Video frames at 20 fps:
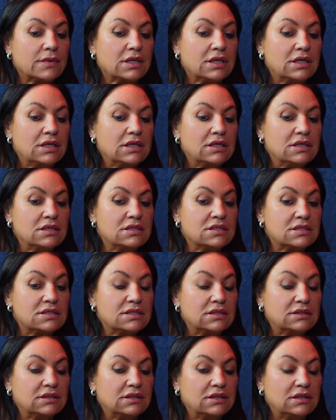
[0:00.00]
his
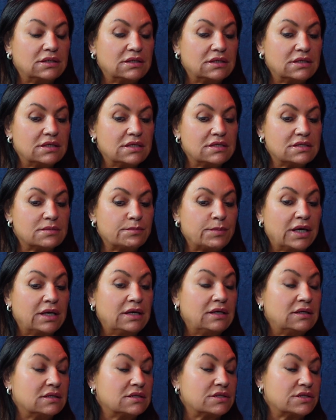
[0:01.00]

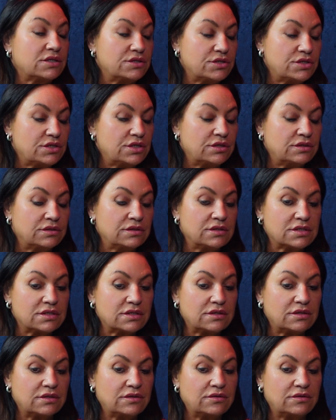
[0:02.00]
pain under control. There's
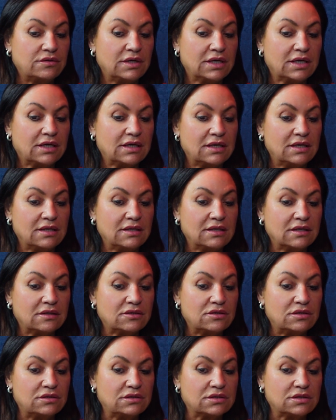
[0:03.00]
a great guy there
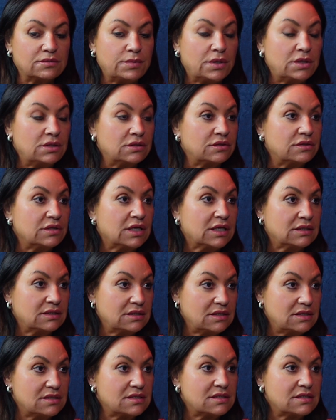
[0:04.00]
called Paul Gregan.
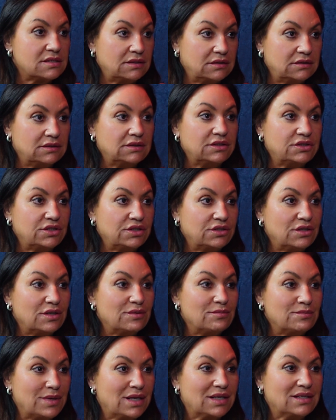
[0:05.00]
Do you know
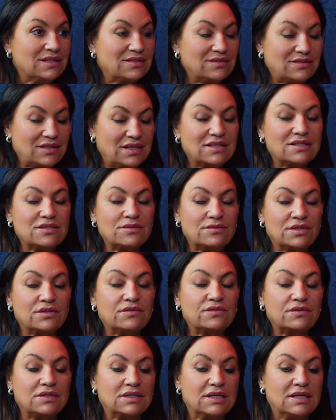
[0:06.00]
him? Palliative guy. He's
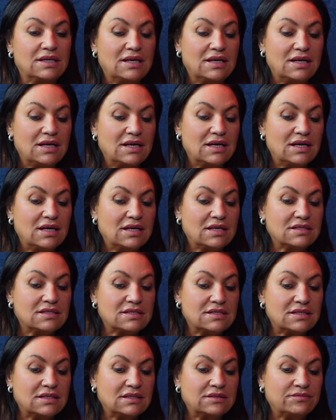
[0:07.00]
wonderful.
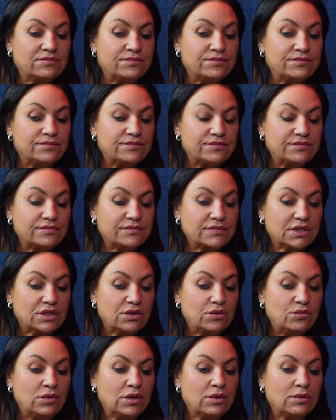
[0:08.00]
And
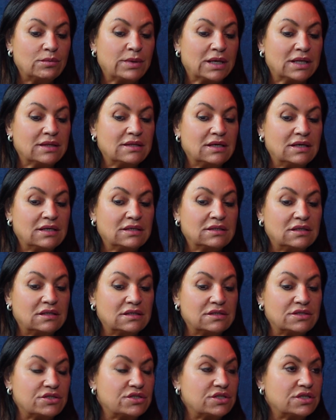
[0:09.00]
we were by then
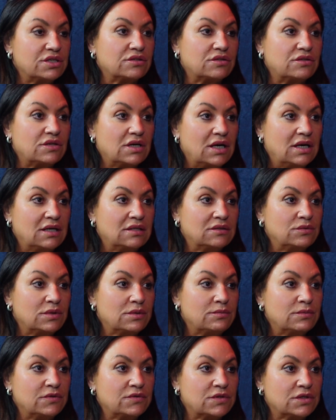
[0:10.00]
under John Crown.
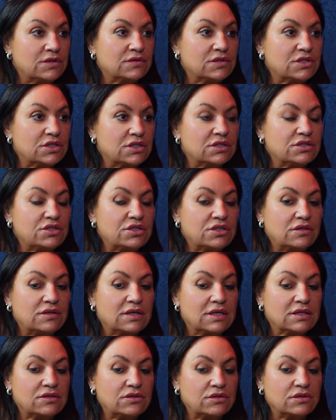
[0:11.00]
We'd moved over. John
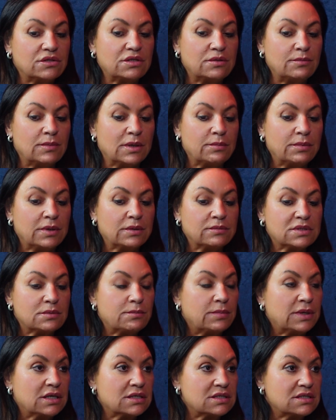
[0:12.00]
Crown thought that he might be able to
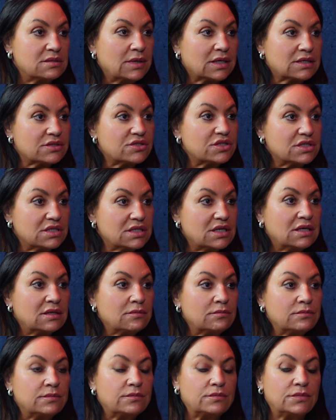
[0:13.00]
buy some extra
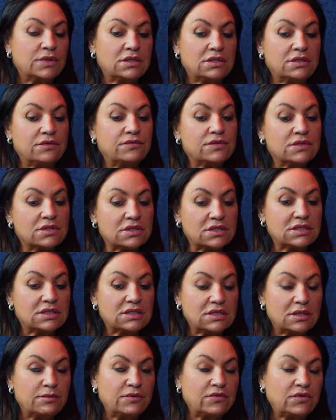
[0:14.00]
time with a different
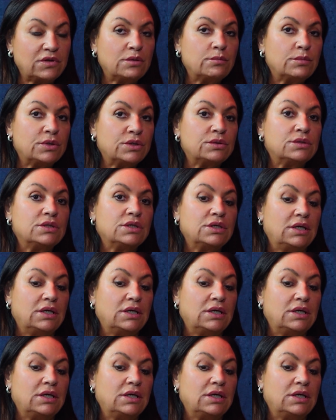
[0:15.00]
type of chemo.